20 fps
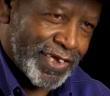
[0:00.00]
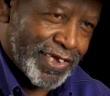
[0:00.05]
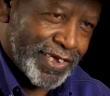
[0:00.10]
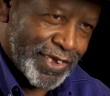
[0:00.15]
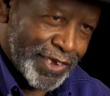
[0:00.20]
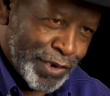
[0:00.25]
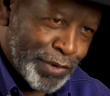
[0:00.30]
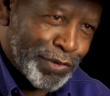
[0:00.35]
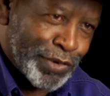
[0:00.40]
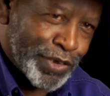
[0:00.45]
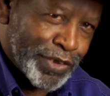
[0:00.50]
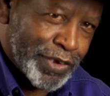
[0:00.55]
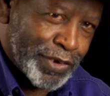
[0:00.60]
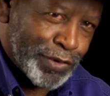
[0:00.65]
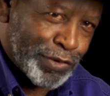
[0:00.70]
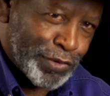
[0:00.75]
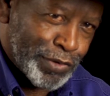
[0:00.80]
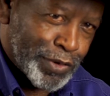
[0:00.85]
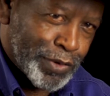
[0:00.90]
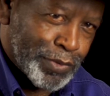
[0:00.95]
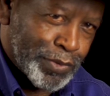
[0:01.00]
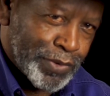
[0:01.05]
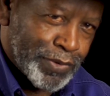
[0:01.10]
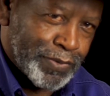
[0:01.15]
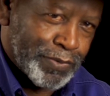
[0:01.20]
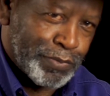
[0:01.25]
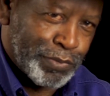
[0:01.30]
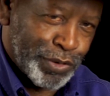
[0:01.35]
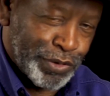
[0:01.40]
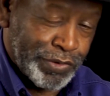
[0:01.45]
you was in
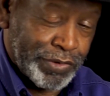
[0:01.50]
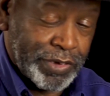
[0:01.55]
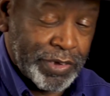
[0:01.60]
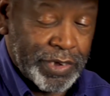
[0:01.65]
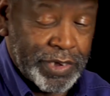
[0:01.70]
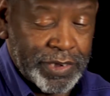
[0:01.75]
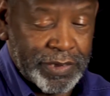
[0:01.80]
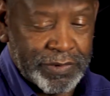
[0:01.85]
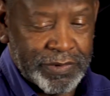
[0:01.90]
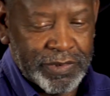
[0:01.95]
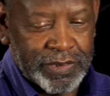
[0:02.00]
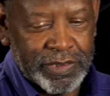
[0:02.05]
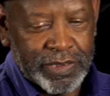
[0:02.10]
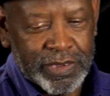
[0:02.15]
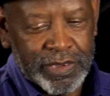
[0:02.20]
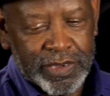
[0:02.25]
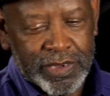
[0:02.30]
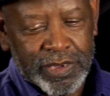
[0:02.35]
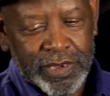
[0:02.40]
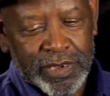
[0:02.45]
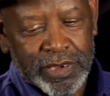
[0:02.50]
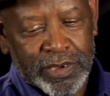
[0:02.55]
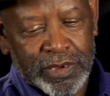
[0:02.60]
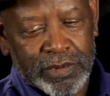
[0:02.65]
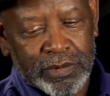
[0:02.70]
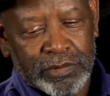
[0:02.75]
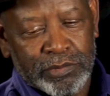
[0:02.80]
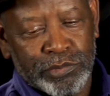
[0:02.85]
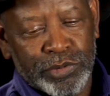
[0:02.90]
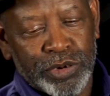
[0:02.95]
trouble per se.
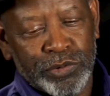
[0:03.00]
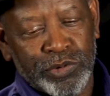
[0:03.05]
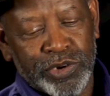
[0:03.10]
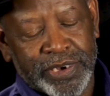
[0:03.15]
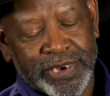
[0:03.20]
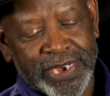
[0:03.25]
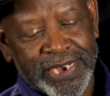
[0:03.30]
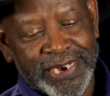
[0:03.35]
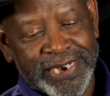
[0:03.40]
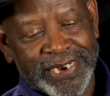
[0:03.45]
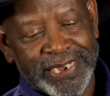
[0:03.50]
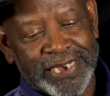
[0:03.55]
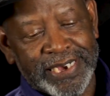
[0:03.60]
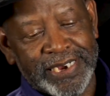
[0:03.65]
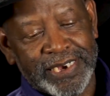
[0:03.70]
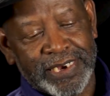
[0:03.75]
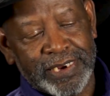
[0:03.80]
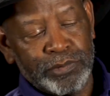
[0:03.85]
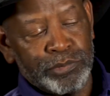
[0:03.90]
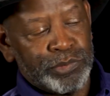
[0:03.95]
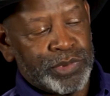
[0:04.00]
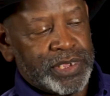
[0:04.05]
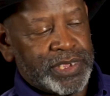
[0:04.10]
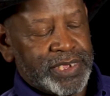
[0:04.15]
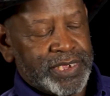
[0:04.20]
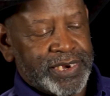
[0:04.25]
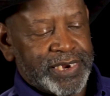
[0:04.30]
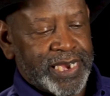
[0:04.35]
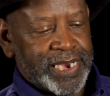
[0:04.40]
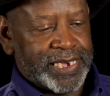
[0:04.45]
But what they did to
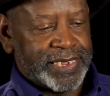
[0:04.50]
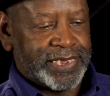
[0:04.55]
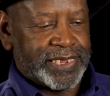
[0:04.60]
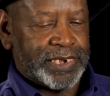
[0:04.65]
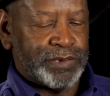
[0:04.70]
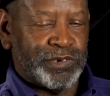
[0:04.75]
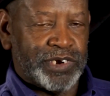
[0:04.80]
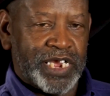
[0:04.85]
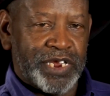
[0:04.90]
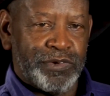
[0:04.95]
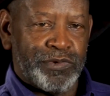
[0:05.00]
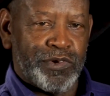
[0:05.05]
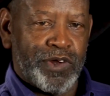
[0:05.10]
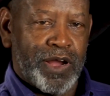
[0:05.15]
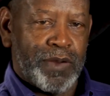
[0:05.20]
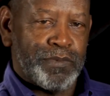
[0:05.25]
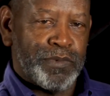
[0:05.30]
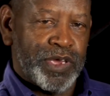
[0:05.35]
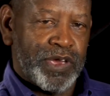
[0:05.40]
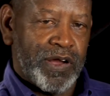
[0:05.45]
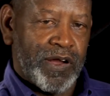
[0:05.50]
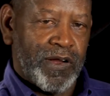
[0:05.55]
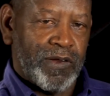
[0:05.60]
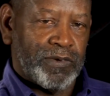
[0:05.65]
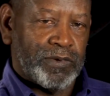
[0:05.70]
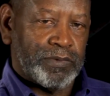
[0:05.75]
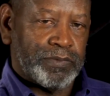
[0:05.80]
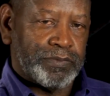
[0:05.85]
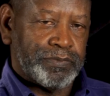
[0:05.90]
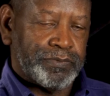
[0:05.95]
me, like I say, when they dropped me
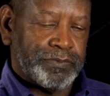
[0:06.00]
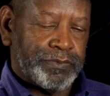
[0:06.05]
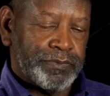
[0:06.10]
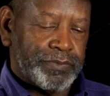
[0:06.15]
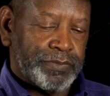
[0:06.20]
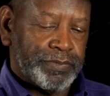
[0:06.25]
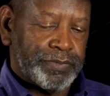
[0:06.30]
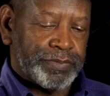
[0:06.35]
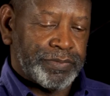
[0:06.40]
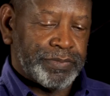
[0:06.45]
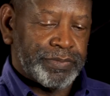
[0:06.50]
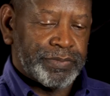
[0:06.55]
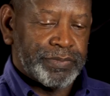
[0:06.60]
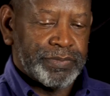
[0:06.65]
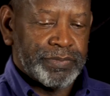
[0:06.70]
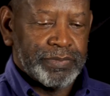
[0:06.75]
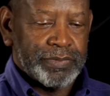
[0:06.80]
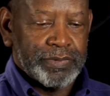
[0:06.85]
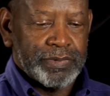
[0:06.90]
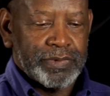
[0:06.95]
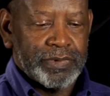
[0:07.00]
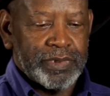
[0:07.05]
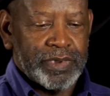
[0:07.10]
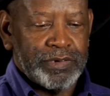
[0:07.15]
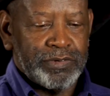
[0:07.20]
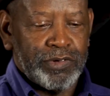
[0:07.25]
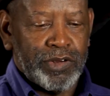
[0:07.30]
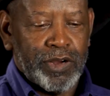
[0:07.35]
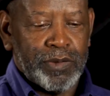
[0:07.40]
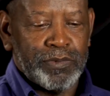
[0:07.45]
off
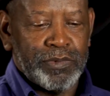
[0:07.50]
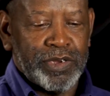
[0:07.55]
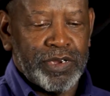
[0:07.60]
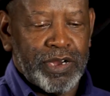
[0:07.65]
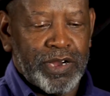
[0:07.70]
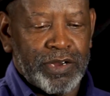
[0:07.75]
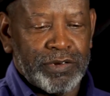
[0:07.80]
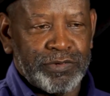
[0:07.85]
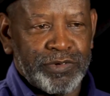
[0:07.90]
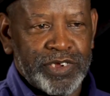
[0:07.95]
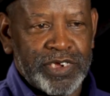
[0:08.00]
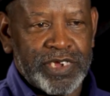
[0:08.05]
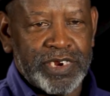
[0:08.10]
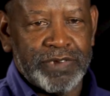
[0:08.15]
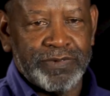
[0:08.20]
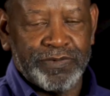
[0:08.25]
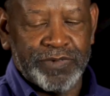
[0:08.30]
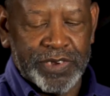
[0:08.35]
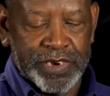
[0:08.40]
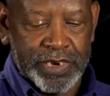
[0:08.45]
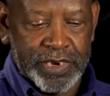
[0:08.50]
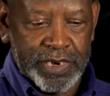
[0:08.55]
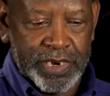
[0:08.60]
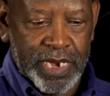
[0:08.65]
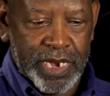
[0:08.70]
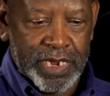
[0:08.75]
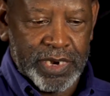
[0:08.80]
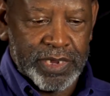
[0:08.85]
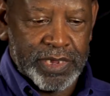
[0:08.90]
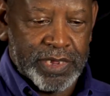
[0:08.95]
needing
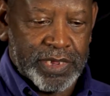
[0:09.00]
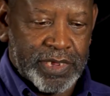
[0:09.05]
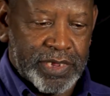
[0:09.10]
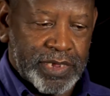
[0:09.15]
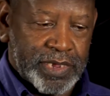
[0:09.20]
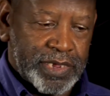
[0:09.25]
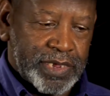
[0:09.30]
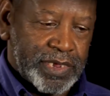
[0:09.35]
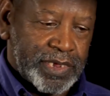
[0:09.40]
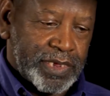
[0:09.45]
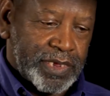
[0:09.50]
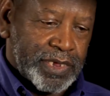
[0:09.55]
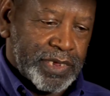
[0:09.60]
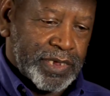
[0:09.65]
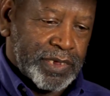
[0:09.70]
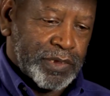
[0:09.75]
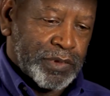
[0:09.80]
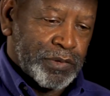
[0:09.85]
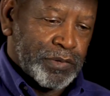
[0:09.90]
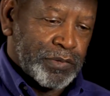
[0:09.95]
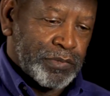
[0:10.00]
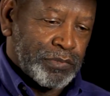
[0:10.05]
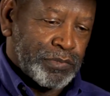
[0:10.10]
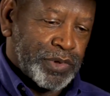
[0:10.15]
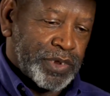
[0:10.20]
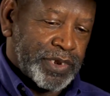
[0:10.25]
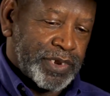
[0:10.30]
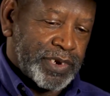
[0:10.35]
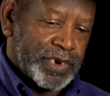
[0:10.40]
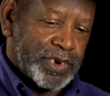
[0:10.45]
$50.
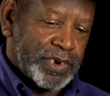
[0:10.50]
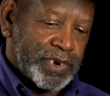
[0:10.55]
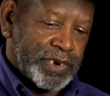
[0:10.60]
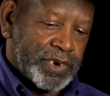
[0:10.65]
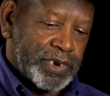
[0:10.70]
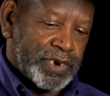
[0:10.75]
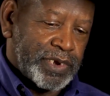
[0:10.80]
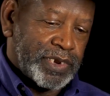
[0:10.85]
But the